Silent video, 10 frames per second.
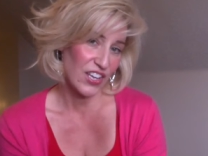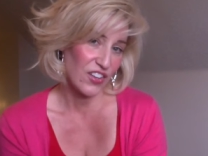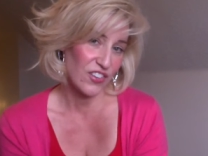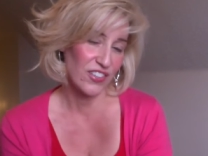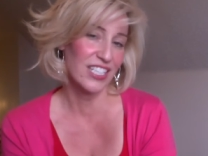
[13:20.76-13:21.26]
to
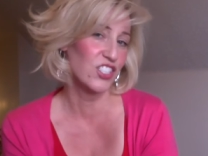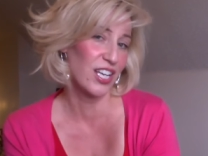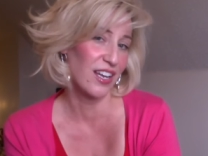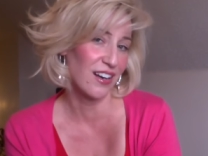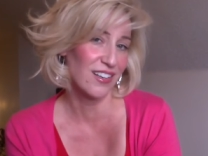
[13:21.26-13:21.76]
you in a
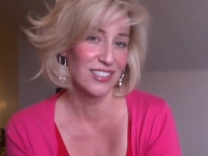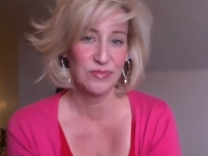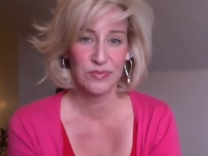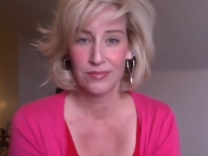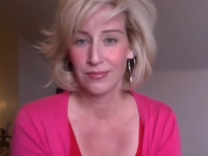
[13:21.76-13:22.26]
chair,
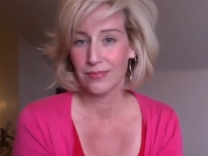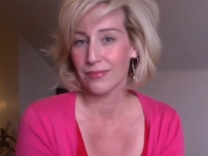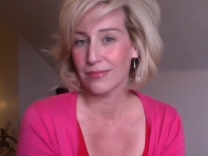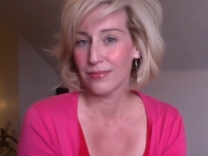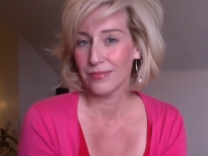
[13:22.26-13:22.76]

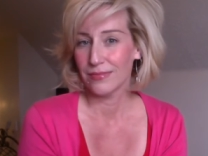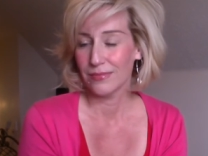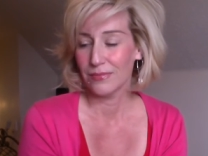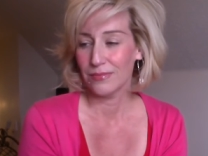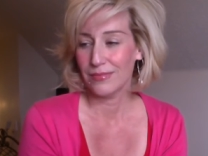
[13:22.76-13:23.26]

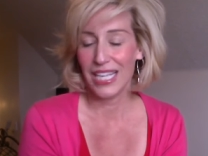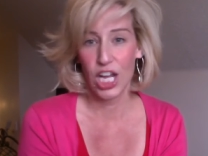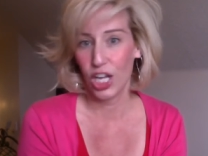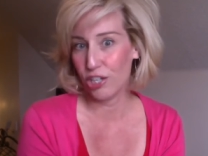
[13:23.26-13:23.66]
in her